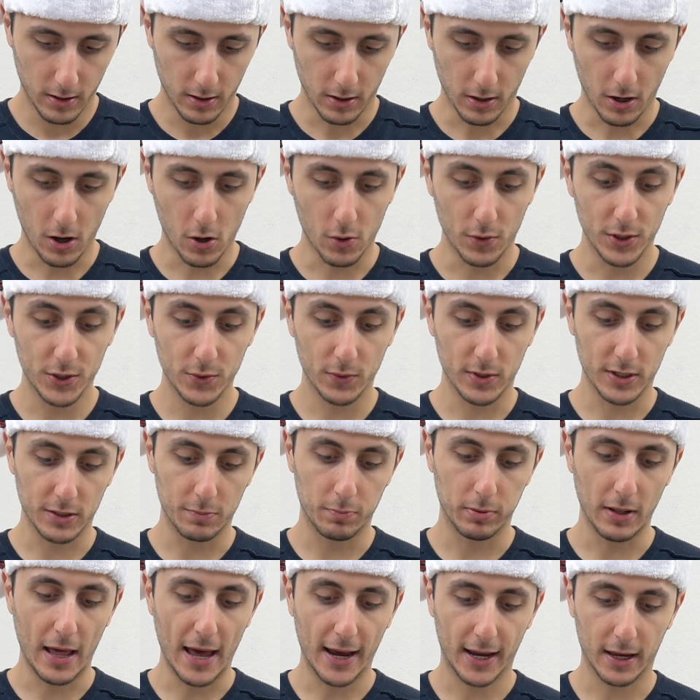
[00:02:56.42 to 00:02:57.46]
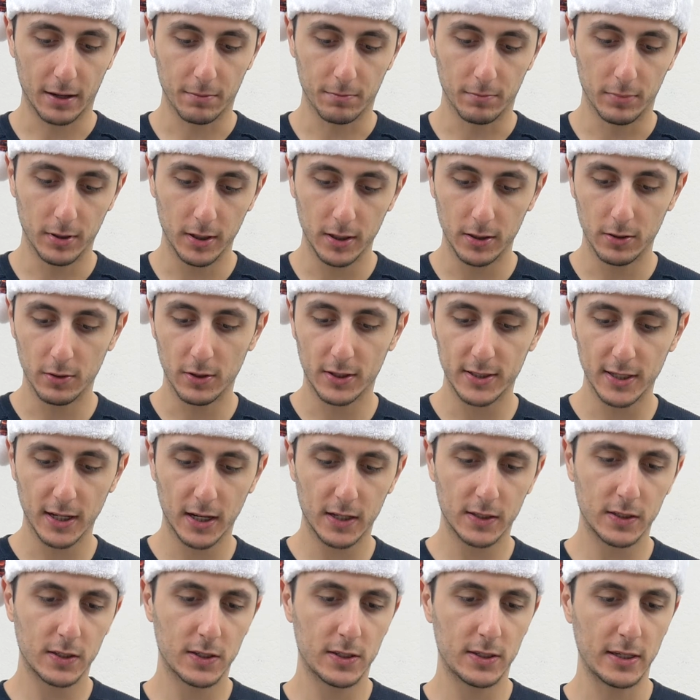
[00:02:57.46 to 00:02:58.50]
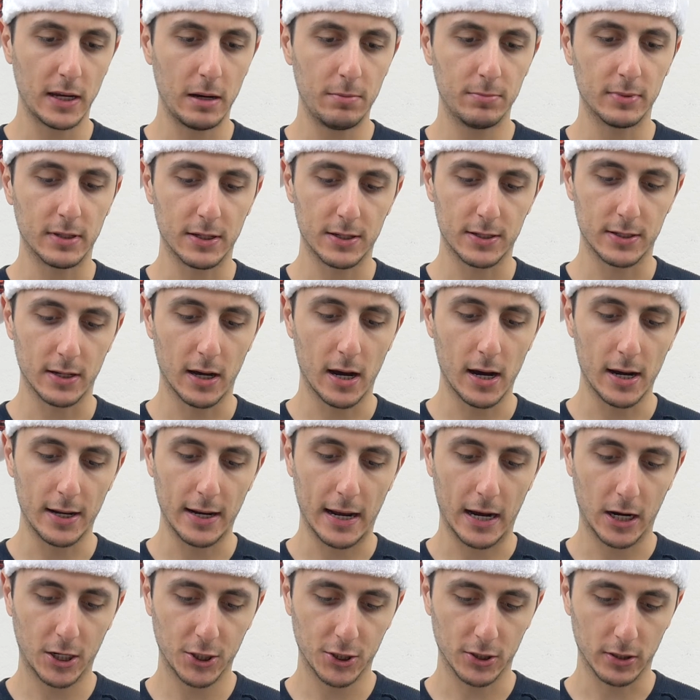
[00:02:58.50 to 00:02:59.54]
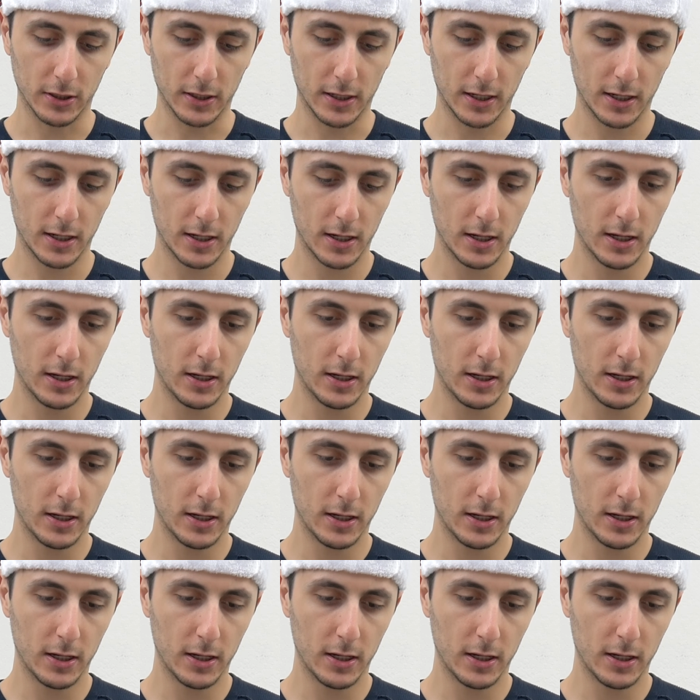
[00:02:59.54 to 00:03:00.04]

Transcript: Oh, this one is black and blue. Looks like it's the same design, actually.